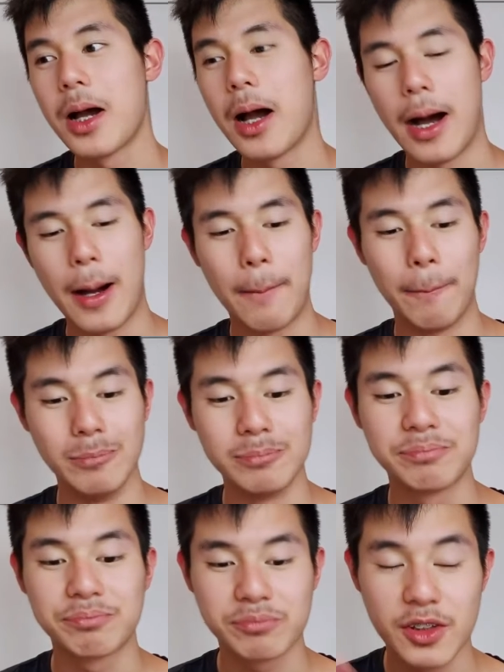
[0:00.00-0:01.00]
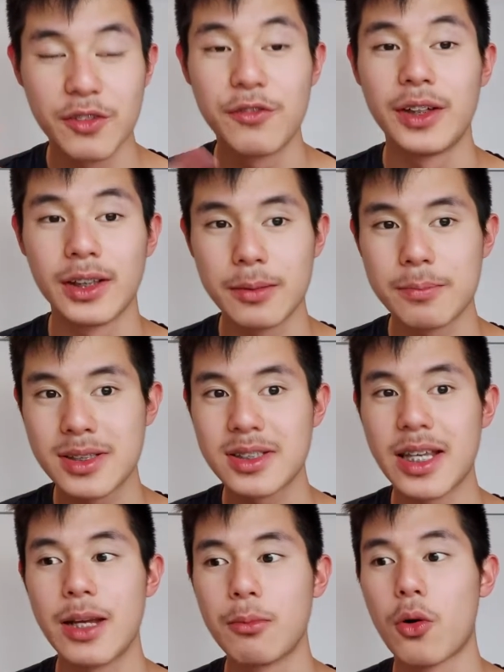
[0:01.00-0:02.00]
Philip
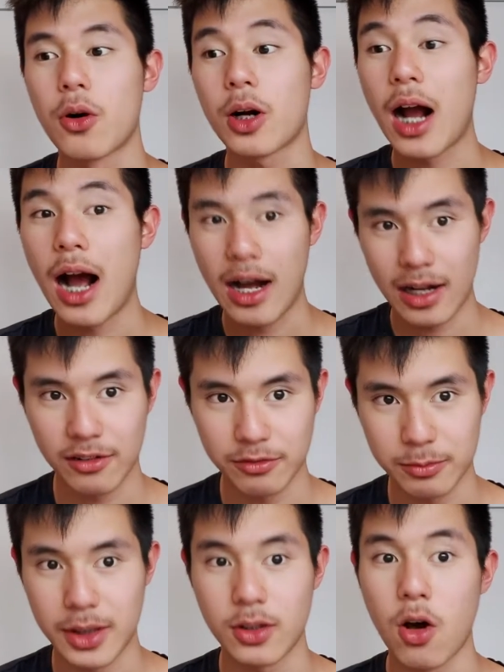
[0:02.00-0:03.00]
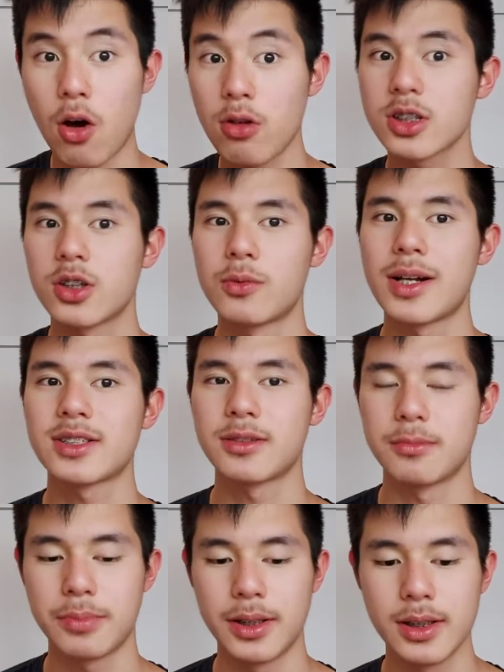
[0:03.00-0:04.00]
Seymour Hoffman, also rest
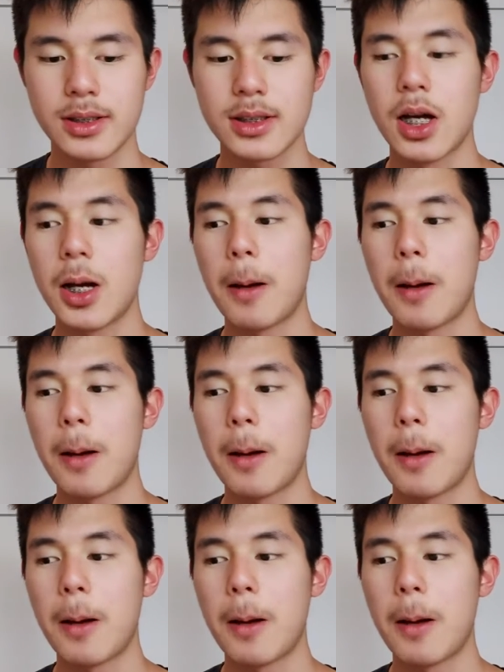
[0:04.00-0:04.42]
in peace,